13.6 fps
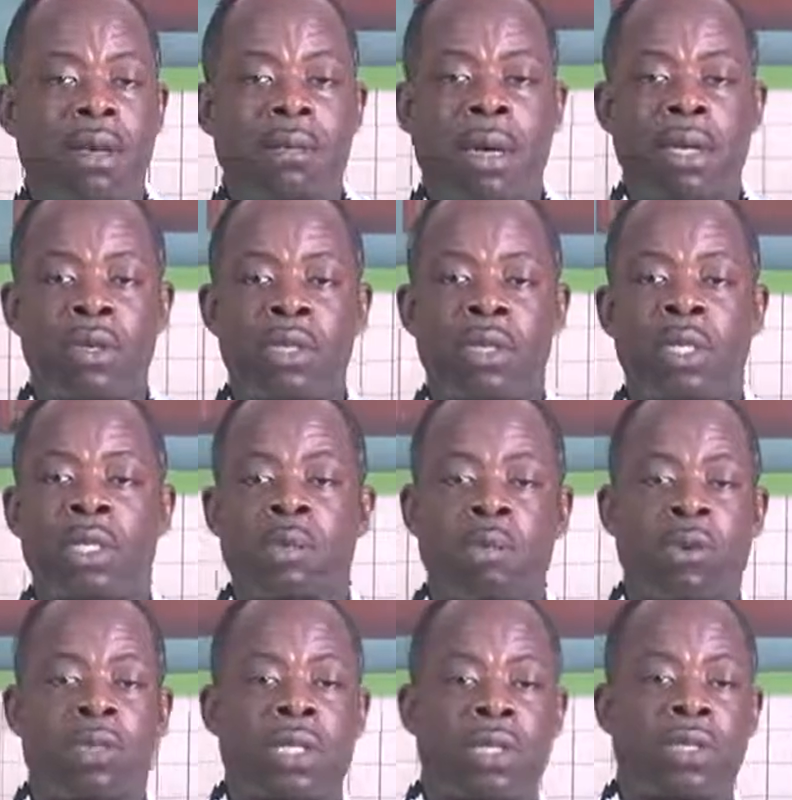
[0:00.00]
But it is
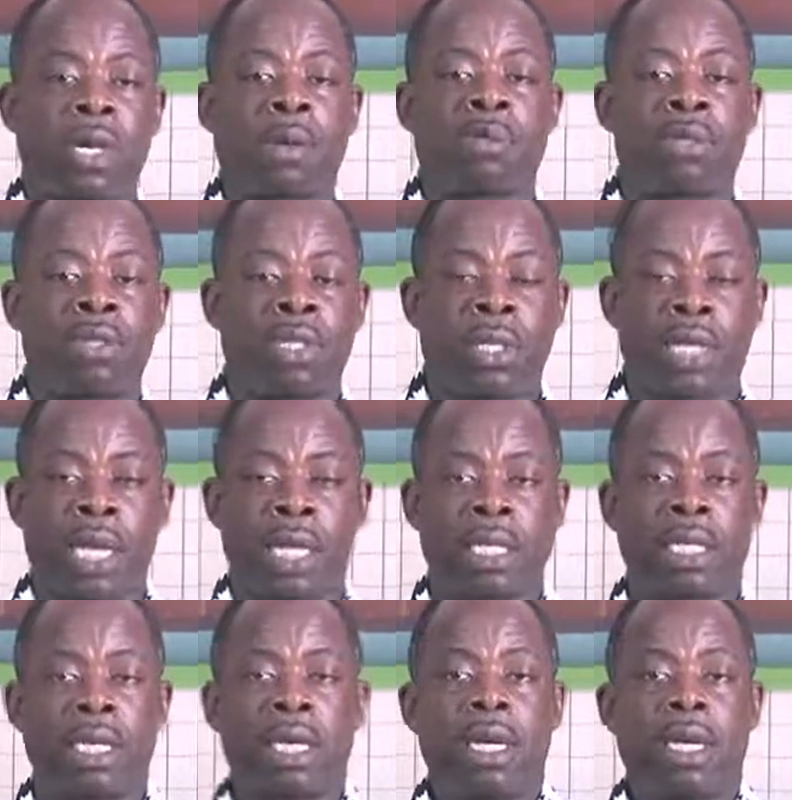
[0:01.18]
important to appreciate that
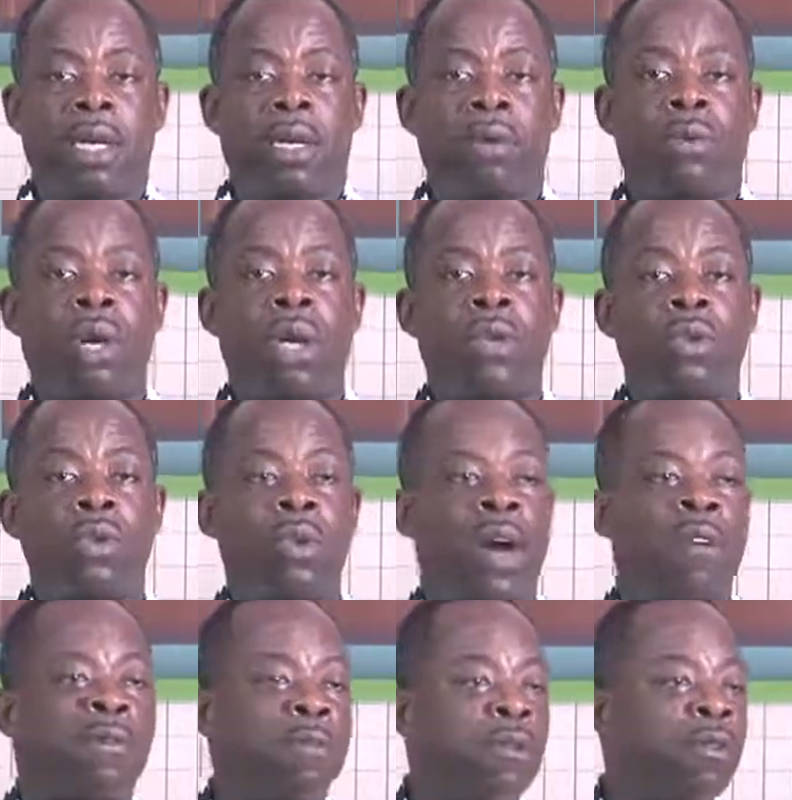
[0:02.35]
when you
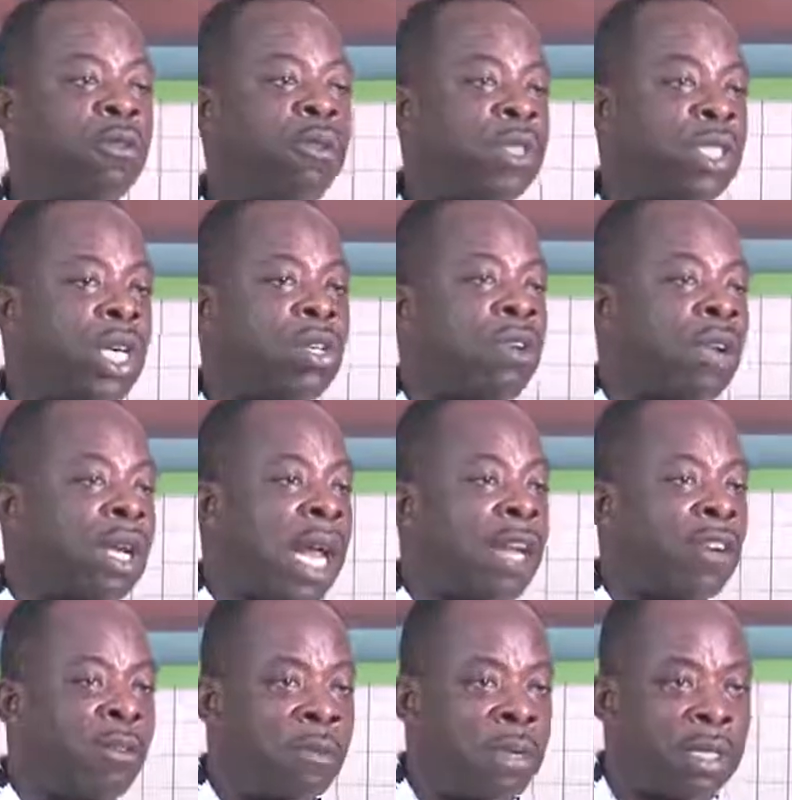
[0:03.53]
have moved, change your line
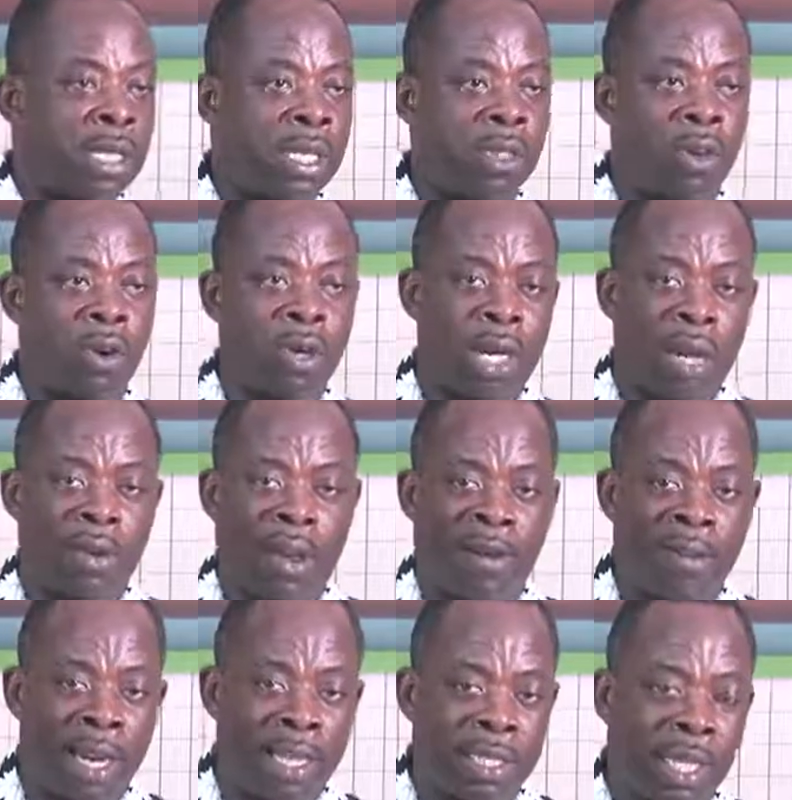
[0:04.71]
of business, all that you have
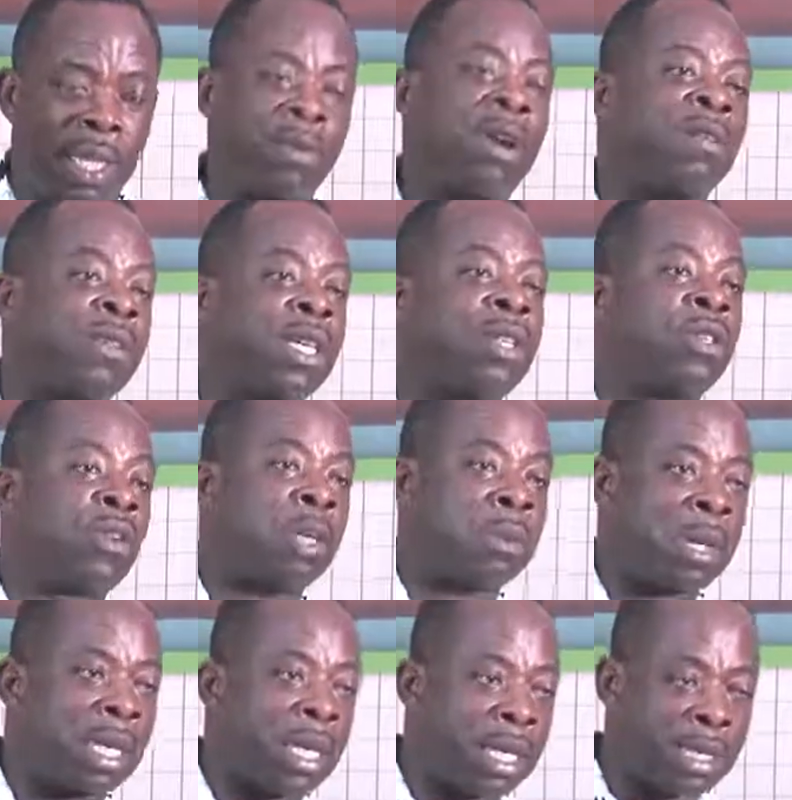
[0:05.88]
done is that you have changed your
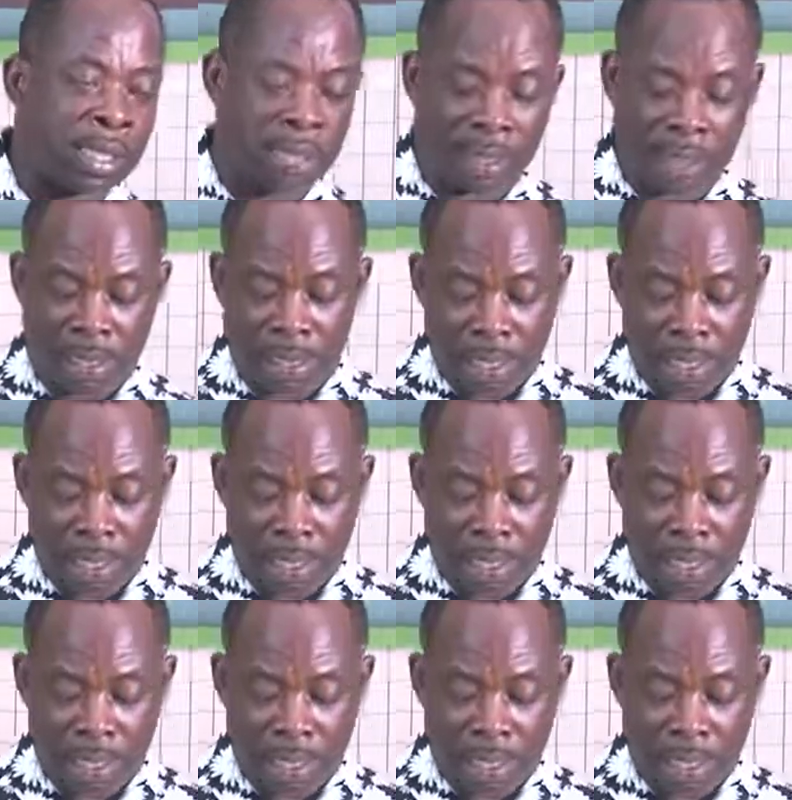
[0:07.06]
dependencies.